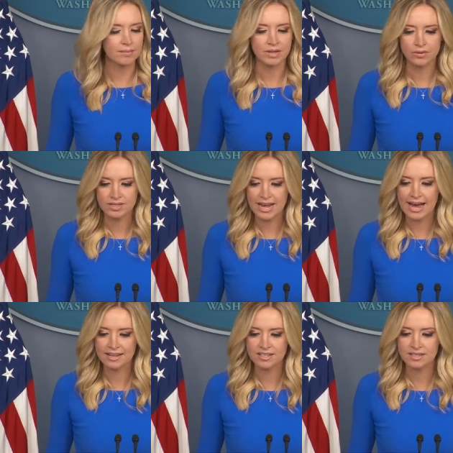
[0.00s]
He was
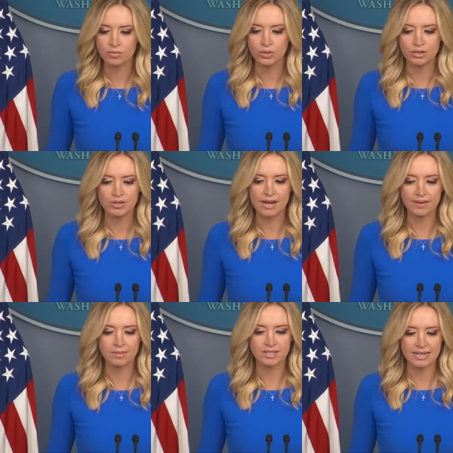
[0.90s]
asked, "Will you tell
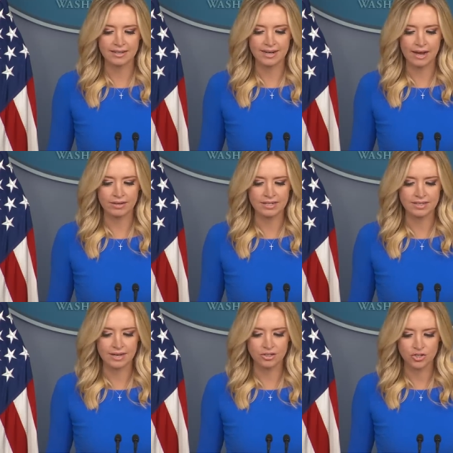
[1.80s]
them to stand down?" He
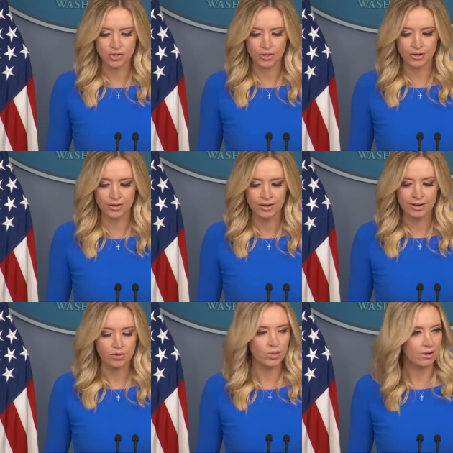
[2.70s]
said, "Sure."
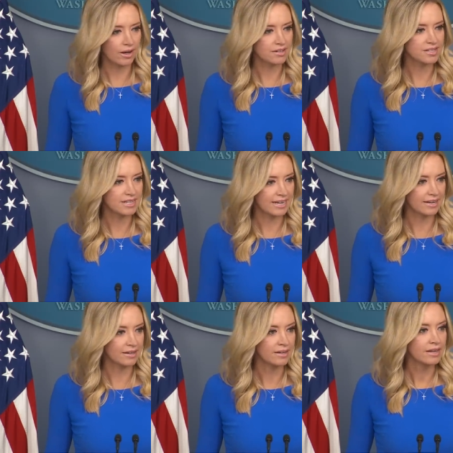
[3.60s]
He went on to stand,
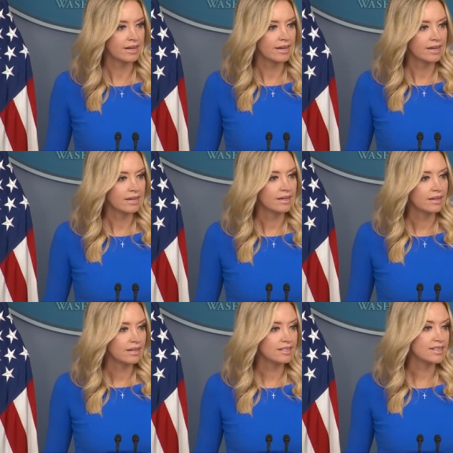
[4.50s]
stand by, which seems like an instruction.